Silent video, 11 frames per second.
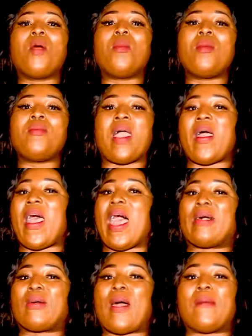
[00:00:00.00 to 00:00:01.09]
Be a
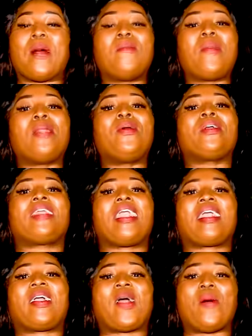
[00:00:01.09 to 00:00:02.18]
quab, a man, okay,
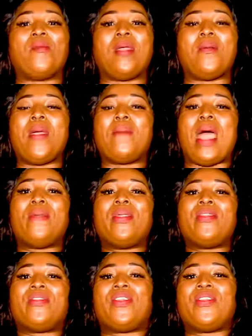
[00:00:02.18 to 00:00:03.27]
come me, baby
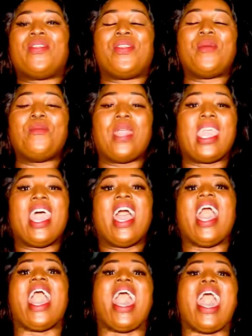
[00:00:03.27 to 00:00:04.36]
Jimmy.
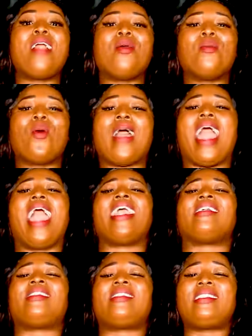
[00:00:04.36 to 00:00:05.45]
A hanamo,
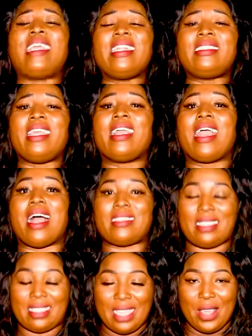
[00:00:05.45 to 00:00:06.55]
a syndicate
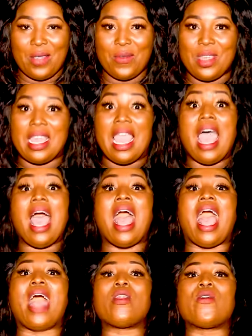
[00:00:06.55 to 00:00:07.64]
TV.
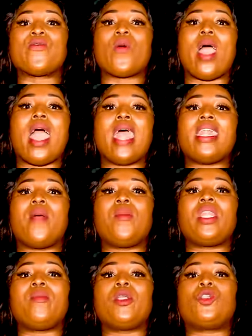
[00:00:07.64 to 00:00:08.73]
Out of four, and a
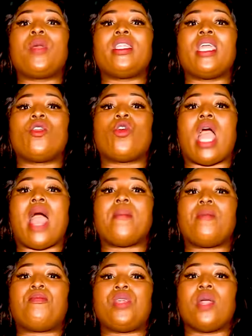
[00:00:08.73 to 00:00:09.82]
midi mediano, Abbe
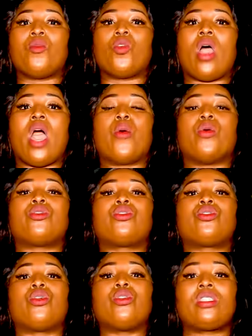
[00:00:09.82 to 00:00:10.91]
PMO, our
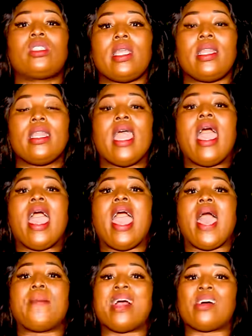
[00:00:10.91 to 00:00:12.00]
solution
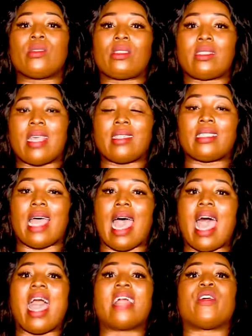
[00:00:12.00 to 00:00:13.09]
herbal center.
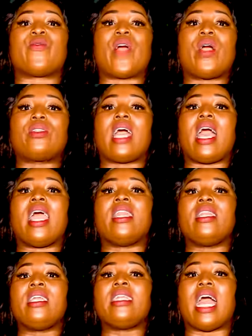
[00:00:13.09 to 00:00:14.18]
The founder and
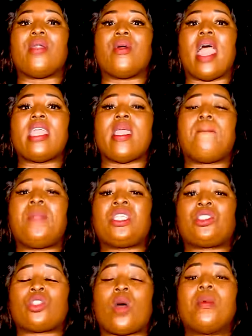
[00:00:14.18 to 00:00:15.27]
leader, no, a
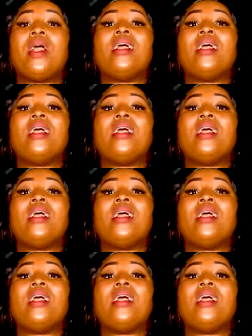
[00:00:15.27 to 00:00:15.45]
bishop